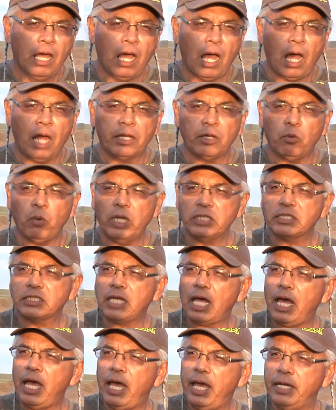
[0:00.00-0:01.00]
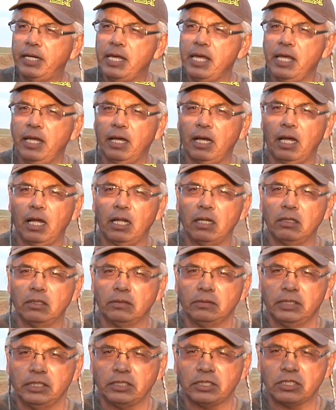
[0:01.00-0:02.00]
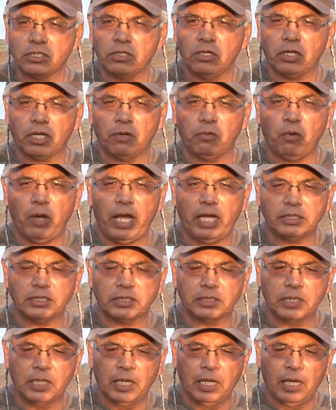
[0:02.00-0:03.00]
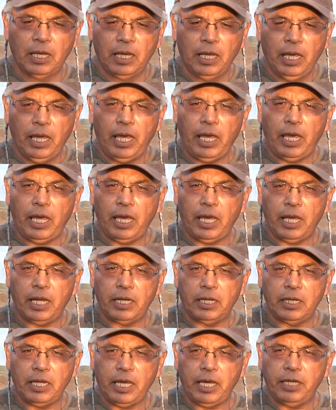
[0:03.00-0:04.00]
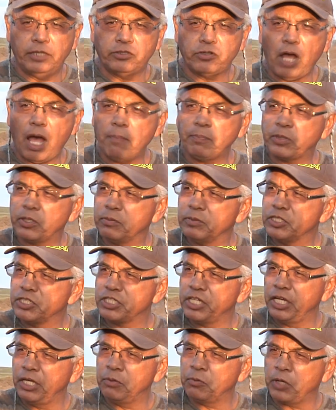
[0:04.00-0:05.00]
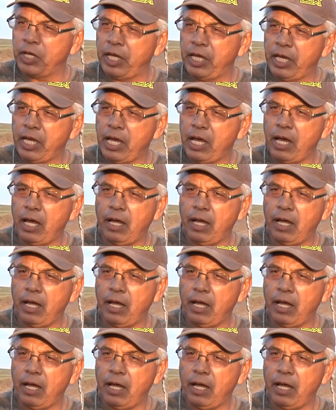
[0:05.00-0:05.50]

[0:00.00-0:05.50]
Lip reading: on the west side. This is looking west, and they dropped their machinery